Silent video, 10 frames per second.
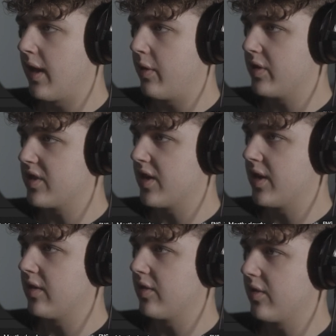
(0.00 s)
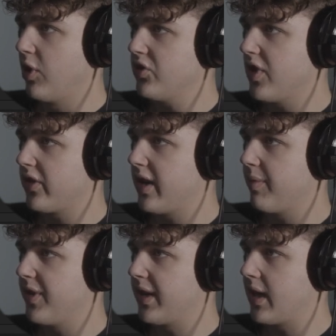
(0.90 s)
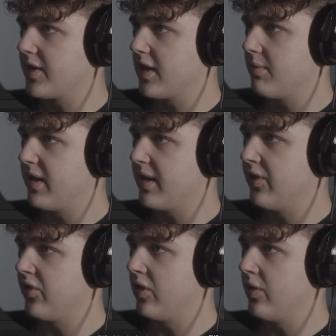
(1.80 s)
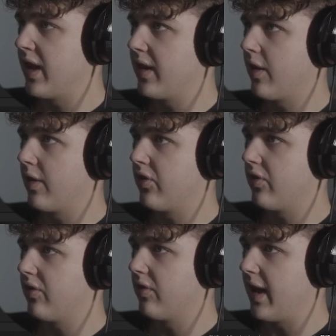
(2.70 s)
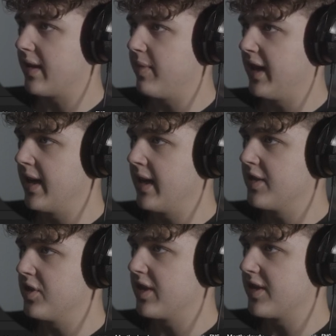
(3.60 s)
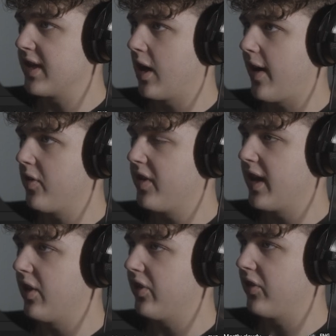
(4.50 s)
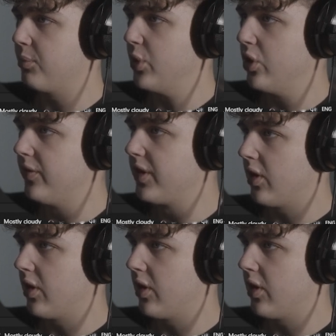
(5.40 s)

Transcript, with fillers: That one's synced. Most likely I'm thinking it's going to be these two that are at the beginning. As you can see, everything else is moved.